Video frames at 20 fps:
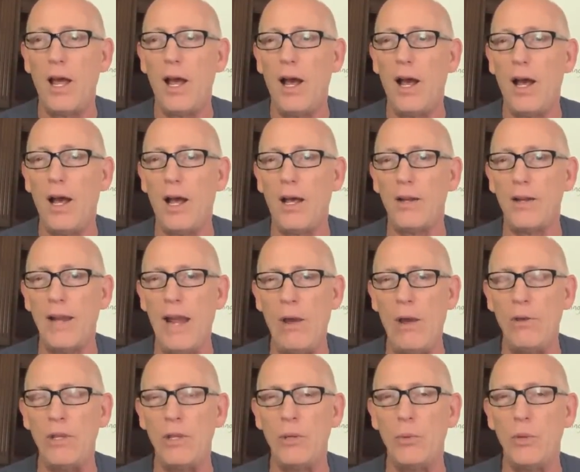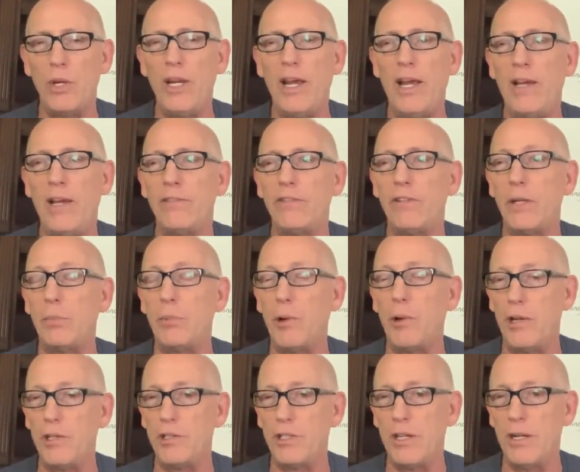Uh, now that we have a
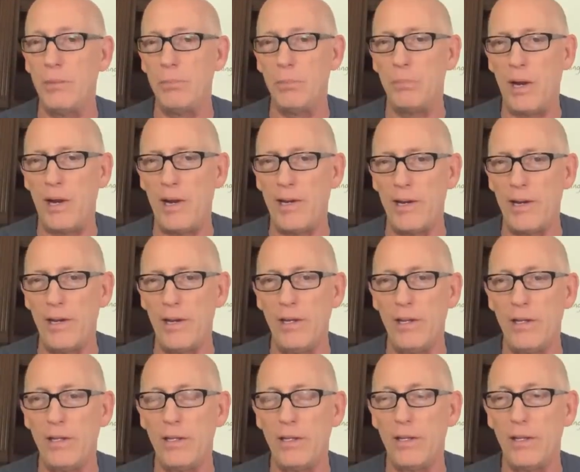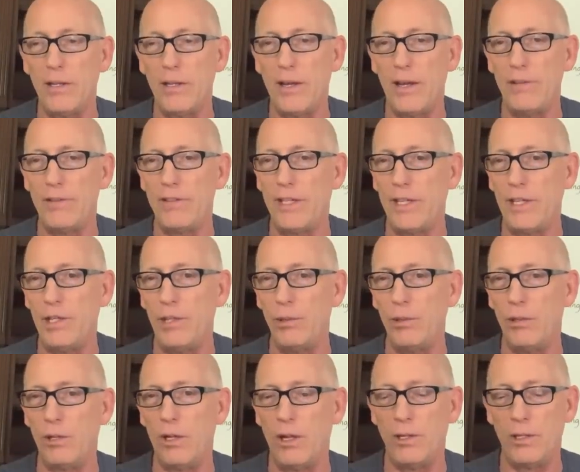President Biden, I think
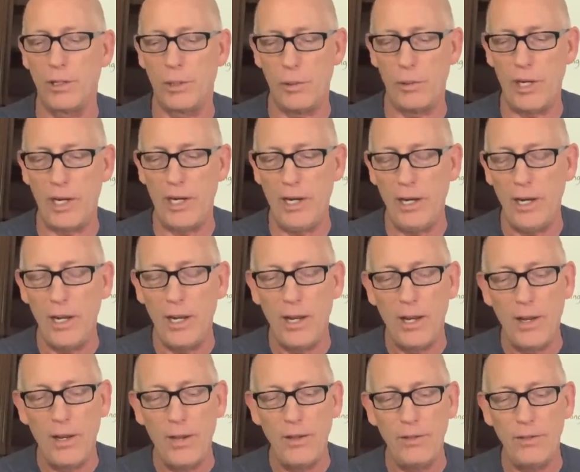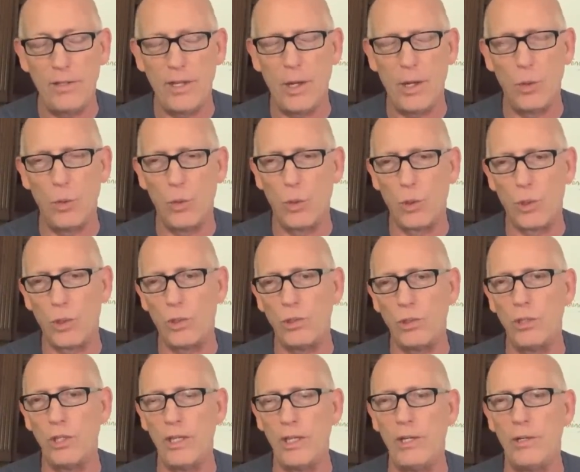you'll all agree that world
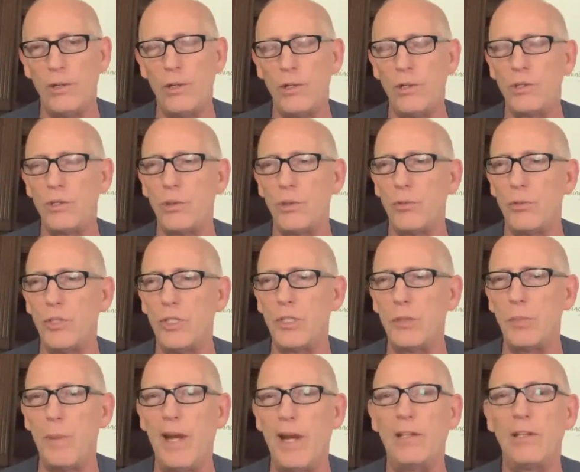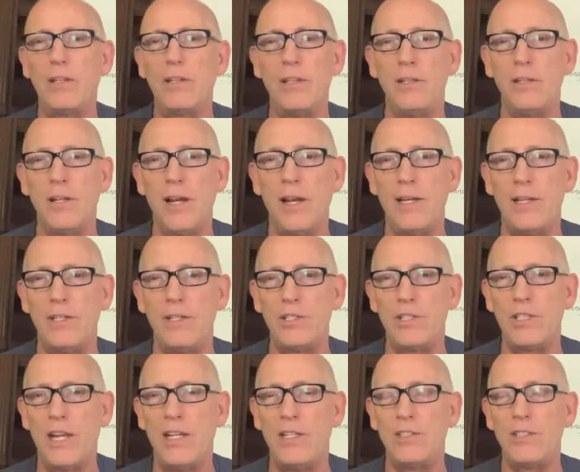leaders respect the United
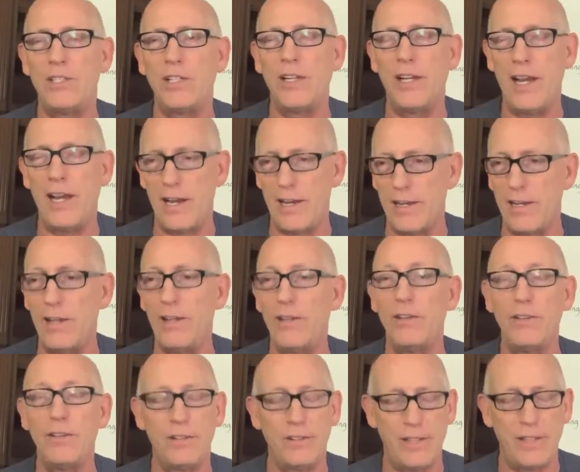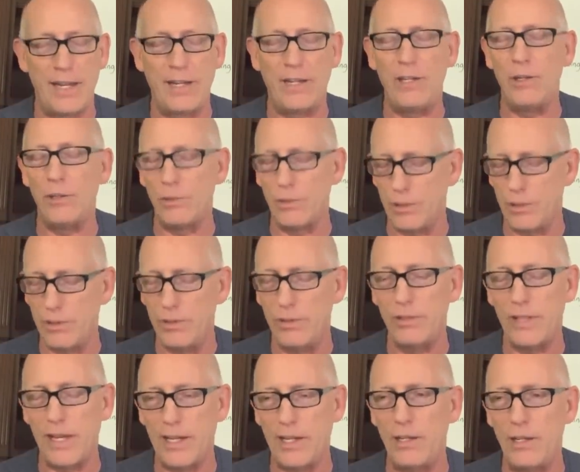States again. Thank you.
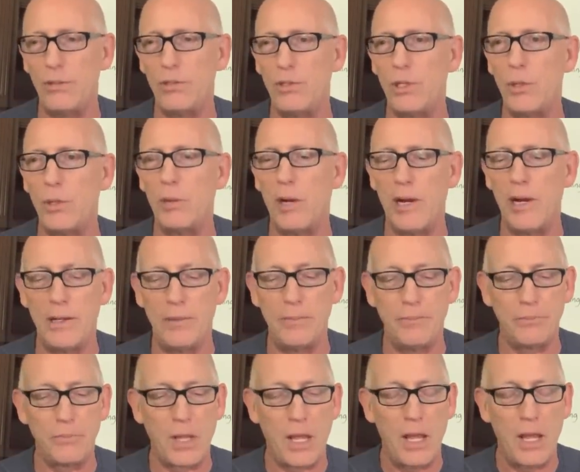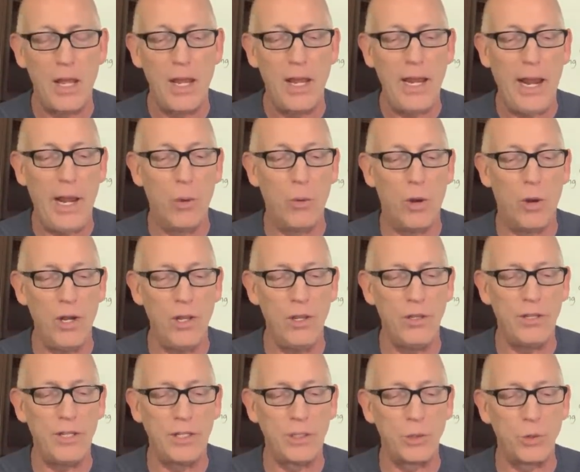Thank you, Joe Biden. And one of the
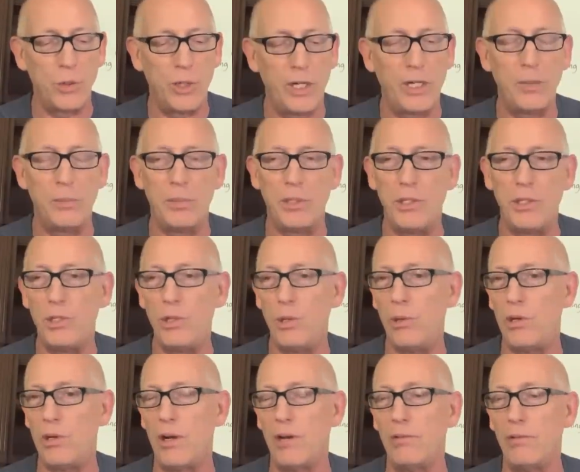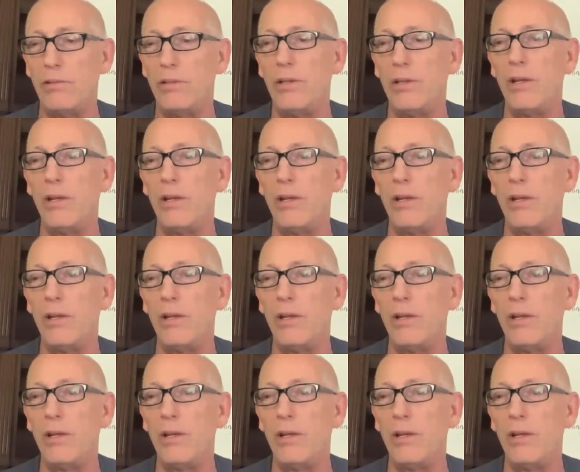things we can be sure of